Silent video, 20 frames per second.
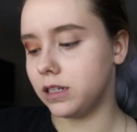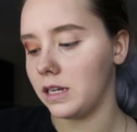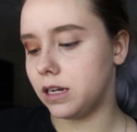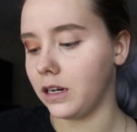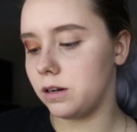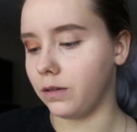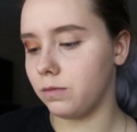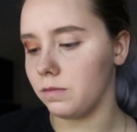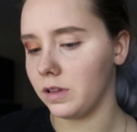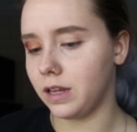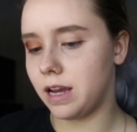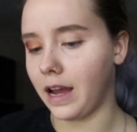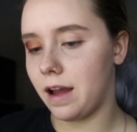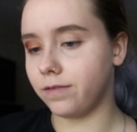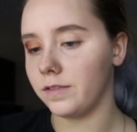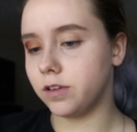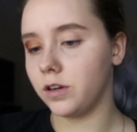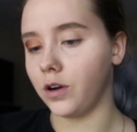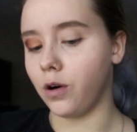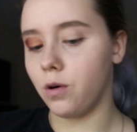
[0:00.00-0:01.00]
I didn't really
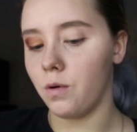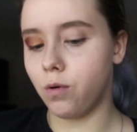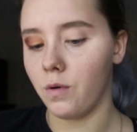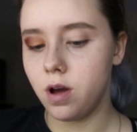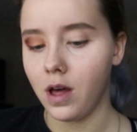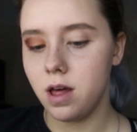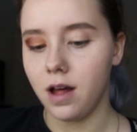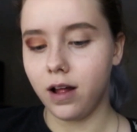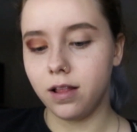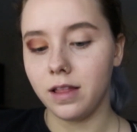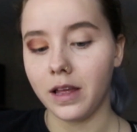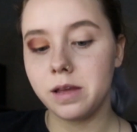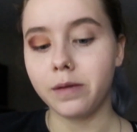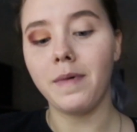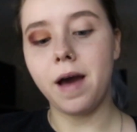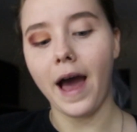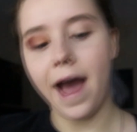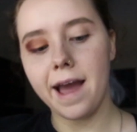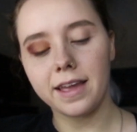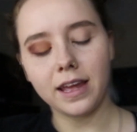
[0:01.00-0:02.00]
have to go like
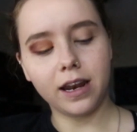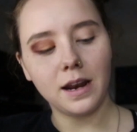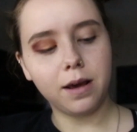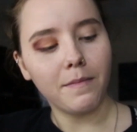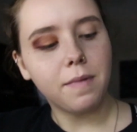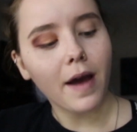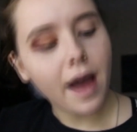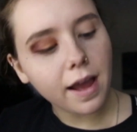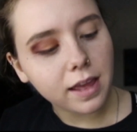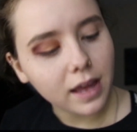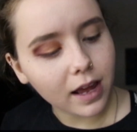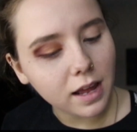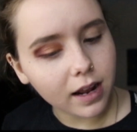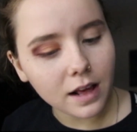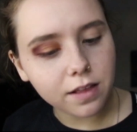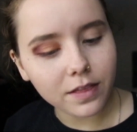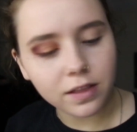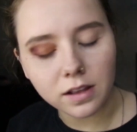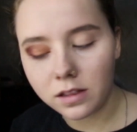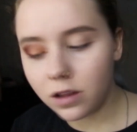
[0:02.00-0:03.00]
back in and back in.
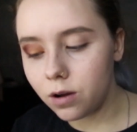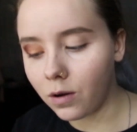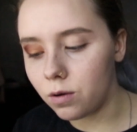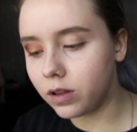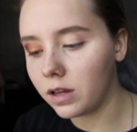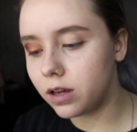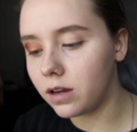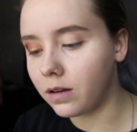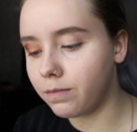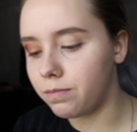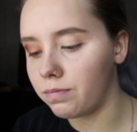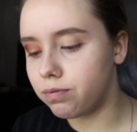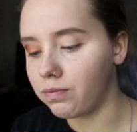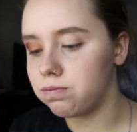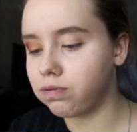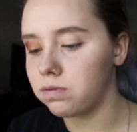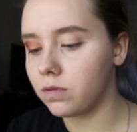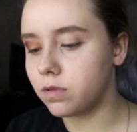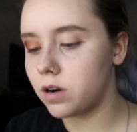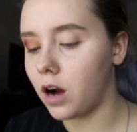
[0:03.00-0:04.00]
I think the only
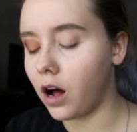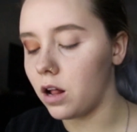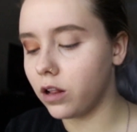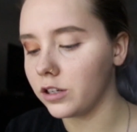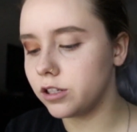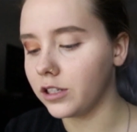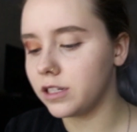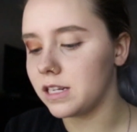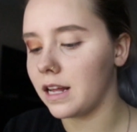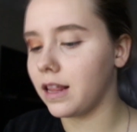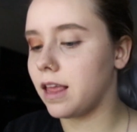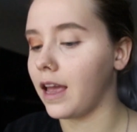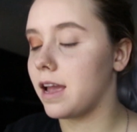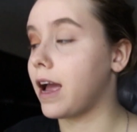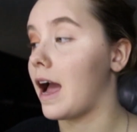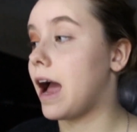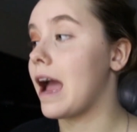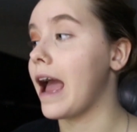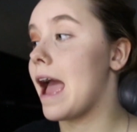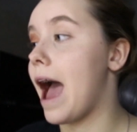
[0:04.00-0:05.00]
colors that
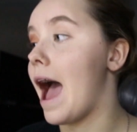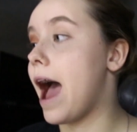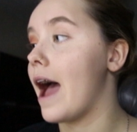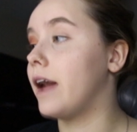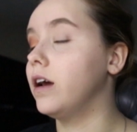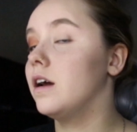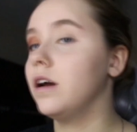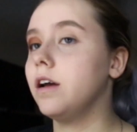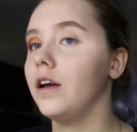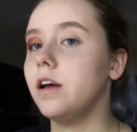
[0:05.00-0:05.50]
like I had